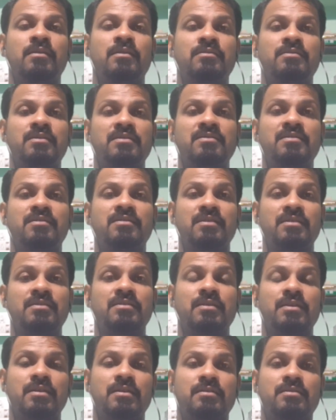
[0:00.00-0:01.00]
Since 6
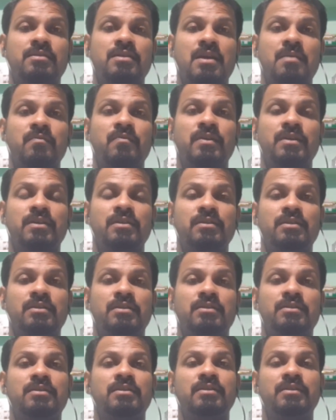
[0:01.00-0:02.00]
years, I am working
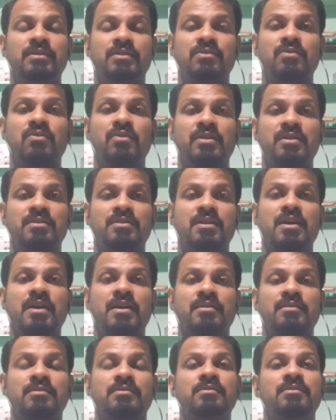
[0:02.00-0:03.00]
in this college
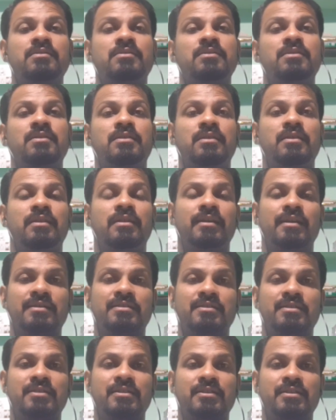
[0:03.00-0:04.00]
as
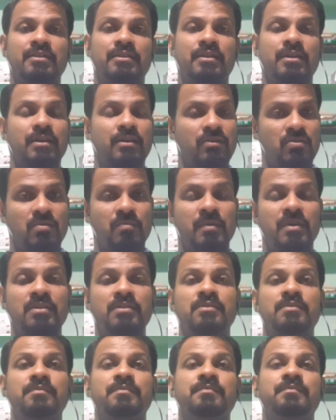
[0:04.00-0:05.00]
lecturer in
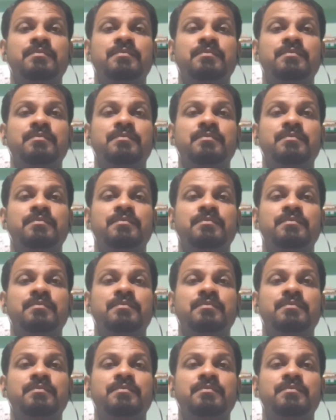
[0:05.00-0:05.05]
economics.